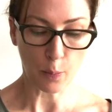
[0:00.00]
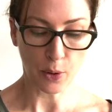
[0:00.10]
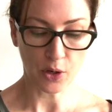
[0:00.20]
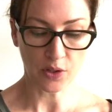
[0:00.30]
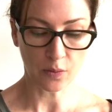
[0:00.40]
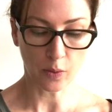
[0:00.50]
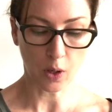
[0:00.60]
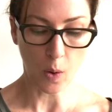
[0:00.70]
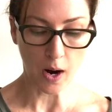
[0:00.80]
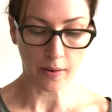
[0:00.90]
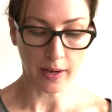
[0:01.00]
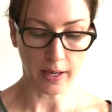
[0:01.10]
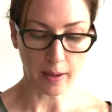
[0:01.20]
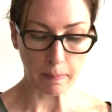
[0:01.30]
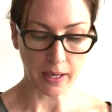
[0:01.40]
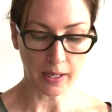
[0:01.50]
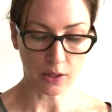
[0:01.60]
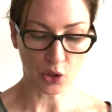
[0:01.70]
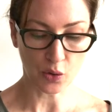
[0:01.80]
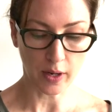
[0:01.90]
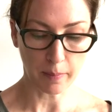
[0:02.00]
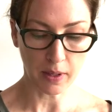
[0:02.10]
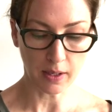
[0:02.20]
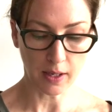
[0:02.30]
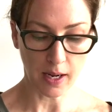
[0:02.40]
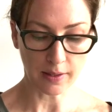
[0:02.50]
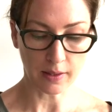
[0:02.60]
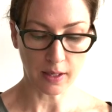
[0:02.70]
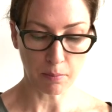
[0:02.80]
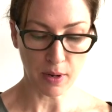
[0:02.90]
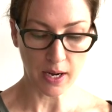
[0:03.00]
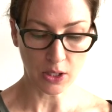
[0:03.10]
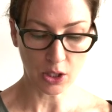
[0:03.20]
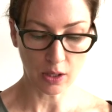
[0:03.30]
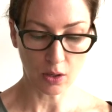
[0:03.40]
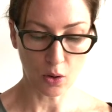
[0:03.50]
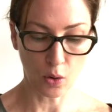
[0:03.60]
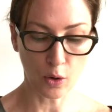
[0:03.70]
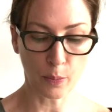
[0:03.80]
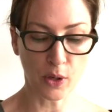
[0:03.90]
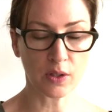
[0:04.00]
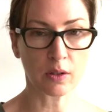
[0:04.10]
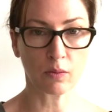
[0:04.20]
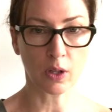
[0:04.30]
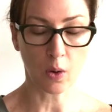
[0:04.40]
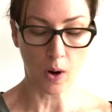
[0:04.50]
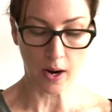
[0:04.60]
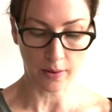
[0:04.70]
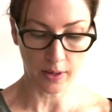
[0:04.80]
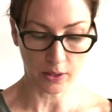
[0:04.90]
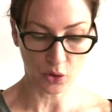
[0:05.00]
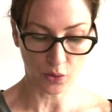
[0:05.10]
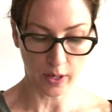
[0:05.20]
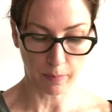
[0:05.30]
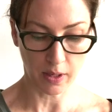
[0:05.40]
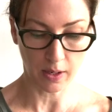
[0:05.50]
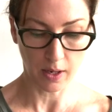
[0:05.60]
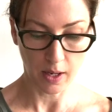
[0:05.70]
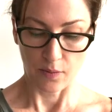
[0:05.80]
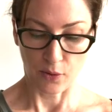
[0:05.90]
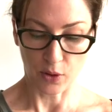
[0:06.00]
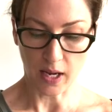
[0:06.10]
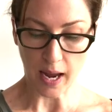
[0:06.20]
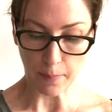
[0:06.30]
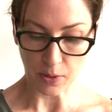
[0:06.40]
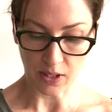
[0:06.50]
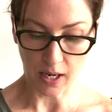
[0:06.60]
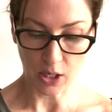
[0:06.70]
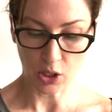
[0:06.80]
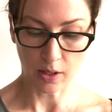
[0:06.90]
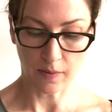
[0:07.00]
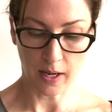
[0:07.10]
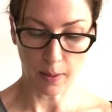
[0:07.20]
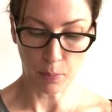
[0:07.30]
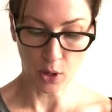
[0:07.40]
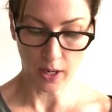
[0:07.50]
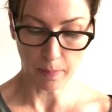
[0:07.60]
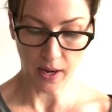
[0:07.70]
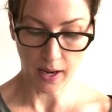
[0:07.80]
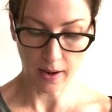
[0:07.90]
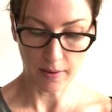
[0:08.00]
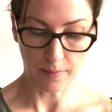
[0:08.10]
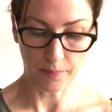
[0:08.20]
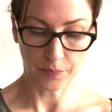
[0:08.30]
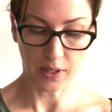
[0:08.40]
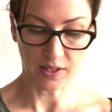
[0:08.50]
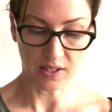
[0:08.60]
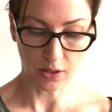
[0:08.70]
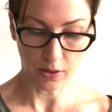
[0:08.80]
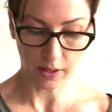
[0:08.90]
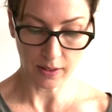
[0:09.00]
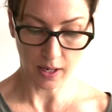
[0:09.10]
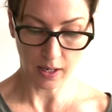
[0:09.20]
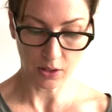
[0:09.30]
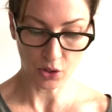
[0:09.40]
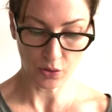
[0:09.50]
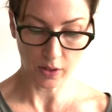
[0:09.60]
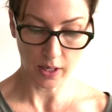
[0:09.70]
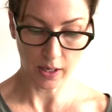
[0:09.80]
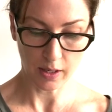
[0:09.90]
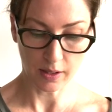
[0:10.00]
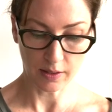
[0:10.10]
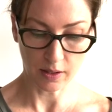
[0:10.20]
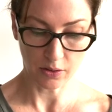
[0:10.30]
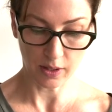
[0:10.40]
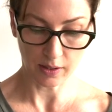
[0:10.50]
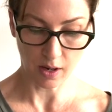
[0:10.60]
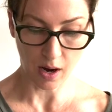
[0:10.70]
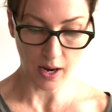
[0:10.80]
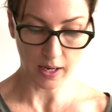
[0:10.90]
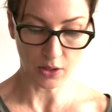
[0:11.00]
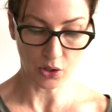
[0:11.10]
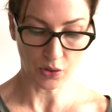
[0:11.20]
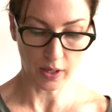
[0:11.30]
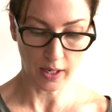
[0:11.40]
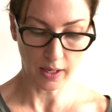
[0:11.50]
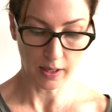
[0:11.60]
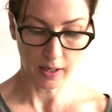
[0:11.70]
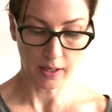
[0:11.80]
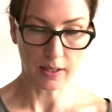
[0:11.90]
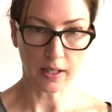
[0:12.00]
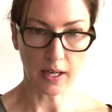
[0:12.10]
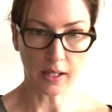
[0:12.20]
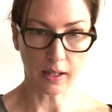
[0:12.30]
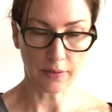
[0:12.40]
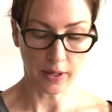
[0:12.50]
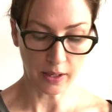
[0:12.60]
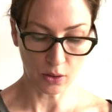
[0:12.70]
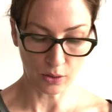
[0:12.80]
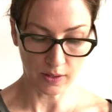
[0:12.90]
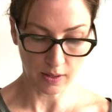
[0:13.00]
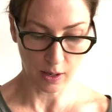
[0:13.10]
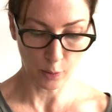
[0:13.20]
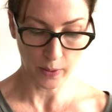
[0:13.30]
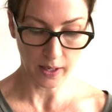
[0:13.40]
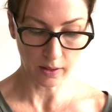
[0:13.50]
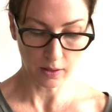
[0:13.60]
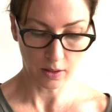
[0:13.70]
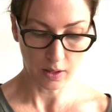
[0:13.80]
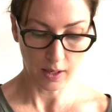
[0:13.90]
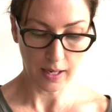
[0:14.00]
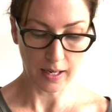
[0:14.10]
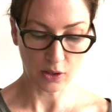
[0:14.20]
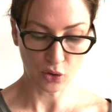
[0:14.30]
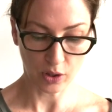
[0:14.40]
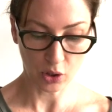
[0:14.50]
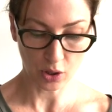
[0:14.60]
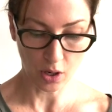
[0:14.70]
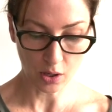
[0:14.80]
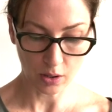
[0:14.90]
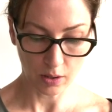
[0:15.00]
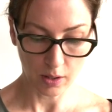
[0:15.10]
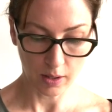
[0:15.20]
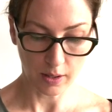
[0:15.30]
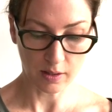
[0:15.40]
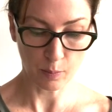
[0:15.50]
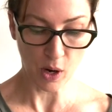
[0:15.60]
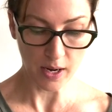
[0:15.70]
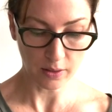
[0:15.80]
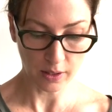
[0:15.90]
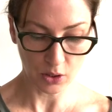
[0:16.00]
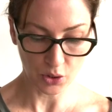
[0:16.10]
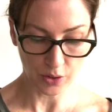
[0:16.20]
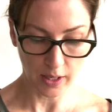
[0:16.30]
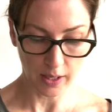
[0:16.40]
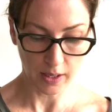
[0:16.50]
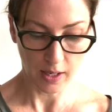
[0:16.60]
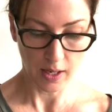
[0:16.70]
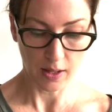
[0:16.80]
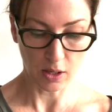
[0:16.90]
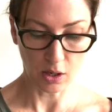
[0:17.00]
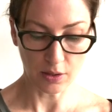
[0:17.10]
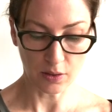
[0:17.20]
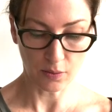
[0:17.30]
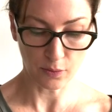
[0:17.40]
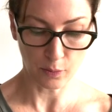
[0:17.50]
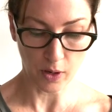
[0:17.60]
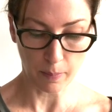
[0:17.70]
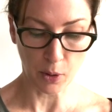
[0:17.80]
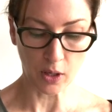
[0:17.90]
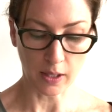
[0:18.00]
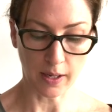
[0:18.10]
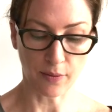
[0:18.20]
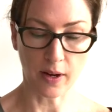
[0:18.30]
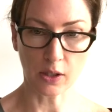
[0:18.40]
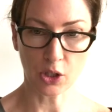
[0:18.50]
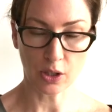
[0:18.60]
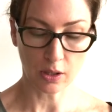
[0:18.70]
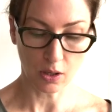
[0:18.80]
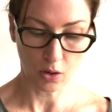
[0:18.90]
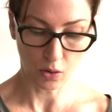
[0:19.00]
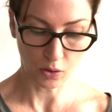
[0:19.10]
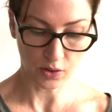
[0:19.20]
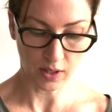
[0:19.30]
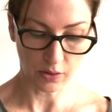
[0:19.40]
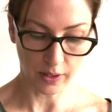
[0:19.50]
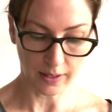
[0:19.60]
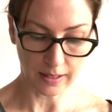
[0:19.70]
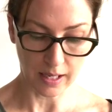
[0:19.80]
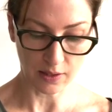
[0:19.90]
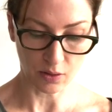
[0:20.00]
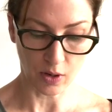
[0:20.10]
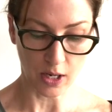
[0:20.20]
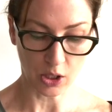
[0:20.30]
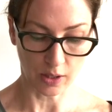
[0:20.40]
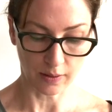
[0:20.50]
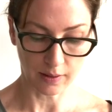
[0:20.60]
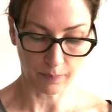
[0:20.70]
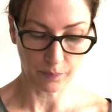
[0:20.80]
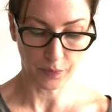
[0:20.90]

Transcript: person requiring immediate treatment as an inpatient, or a person requiring treatment for the amputation of any body part, a serious head injury, a serious eye injury, degloving or scalping, electric shock, a spinal injury, the loss of a bodily function, or serious lacerations.